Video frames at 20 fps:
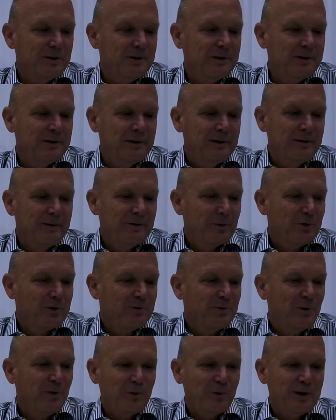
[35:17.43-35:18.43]
of
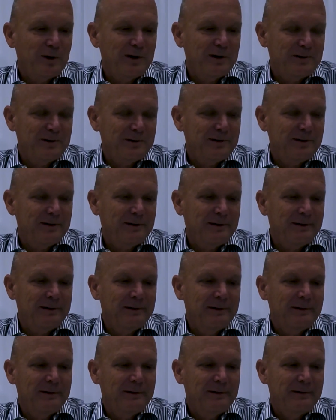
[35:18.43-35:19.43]
course Volvo has the